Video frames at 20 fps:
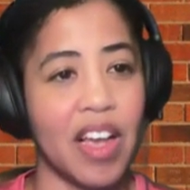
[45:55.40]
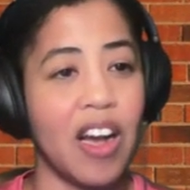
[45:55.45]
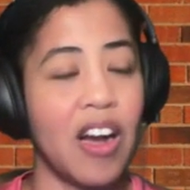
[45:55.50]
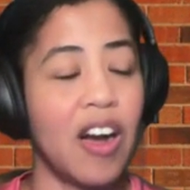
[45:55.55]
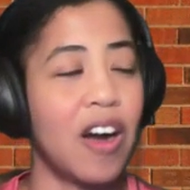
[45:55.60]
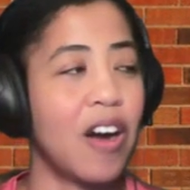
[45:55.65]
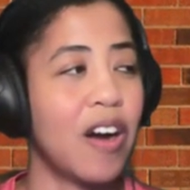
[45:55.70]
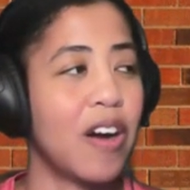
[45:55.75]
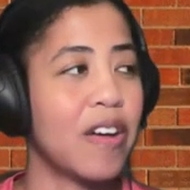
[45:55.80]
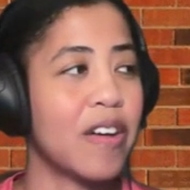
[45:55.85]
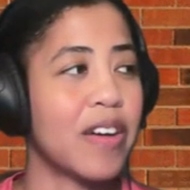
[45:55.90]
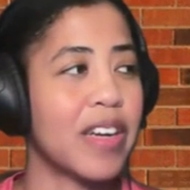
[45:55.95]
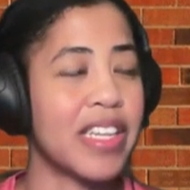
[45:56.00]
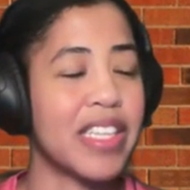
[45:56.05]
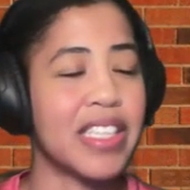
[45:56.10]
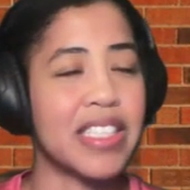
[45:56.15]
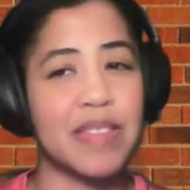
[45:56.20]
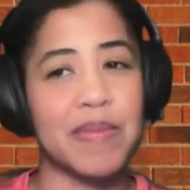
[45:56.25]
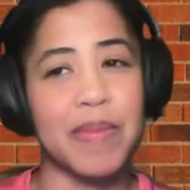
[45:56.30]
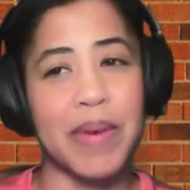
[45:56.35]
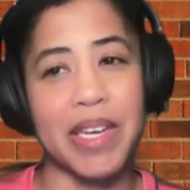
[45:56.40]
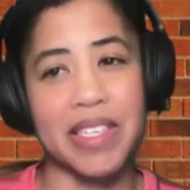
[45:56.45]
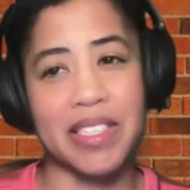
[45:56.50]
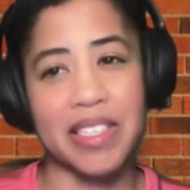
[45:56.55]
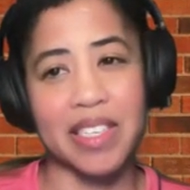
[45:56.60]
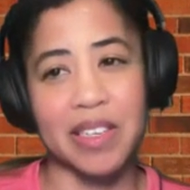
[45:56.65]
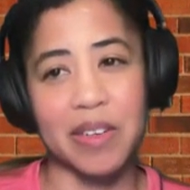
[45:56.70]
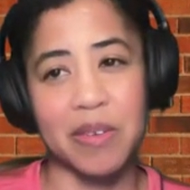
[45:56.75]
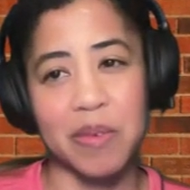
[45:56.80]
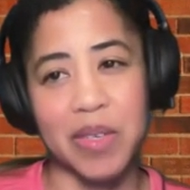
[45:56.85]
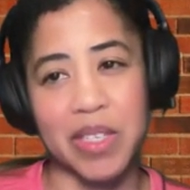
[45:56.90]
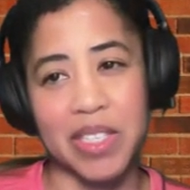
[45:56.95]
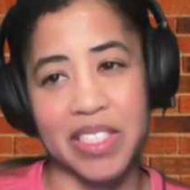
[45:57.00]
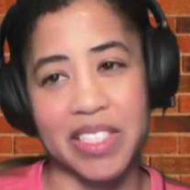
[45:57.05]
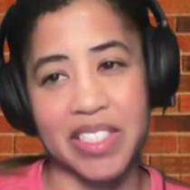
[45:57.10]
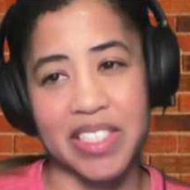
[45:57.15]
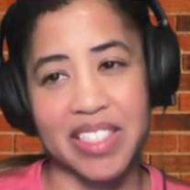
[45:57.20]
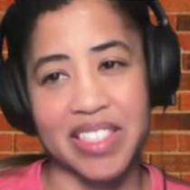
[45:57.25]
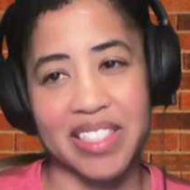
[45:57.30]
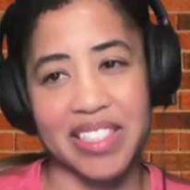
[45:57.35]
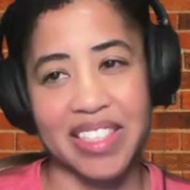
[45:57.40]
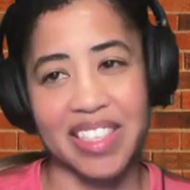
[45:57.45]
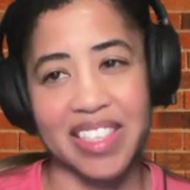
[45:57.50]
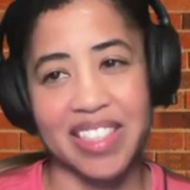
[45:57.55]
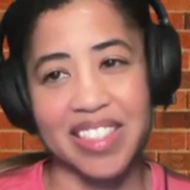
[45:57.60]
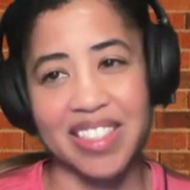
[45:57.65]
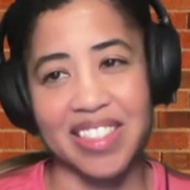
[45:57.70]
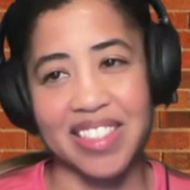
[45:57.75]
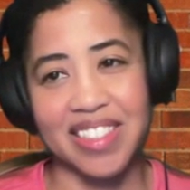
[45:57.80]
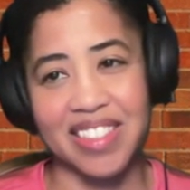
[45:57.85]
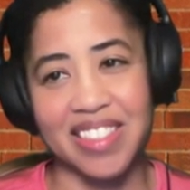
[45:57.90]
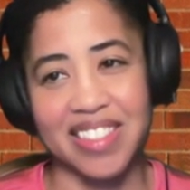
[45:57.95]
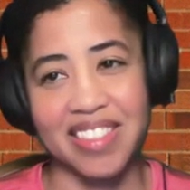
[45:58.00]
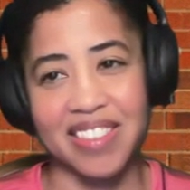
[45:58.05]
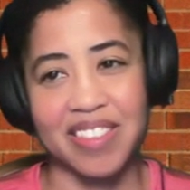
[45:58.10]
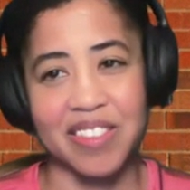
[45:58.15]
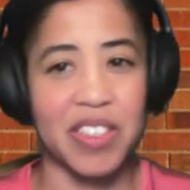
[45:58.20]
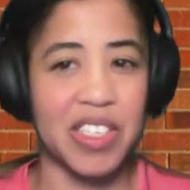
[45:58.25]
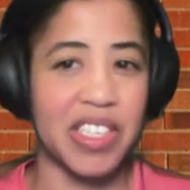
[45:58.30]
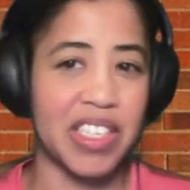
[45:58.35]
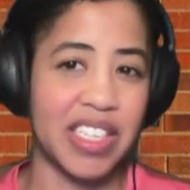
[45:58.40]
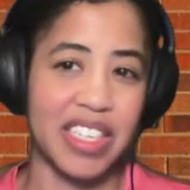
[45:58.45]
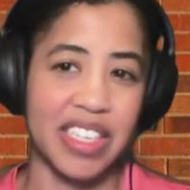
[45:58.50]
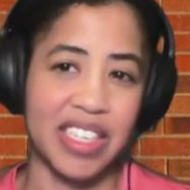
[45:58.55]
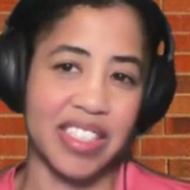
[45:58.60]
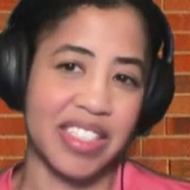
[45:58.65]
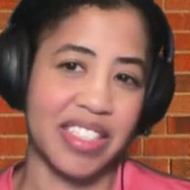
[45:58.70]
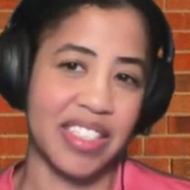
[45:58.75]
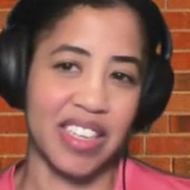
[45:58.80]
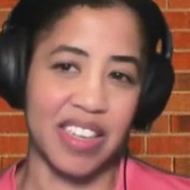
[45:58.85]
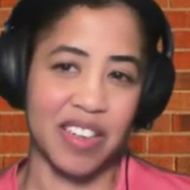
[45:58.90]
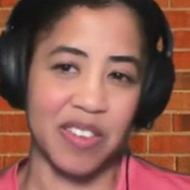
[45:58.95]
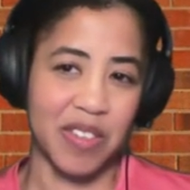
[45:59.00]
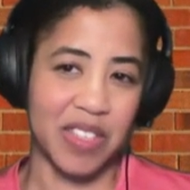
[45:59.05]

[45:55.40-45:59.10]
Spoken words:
Oh, it's about to get worse. It is getting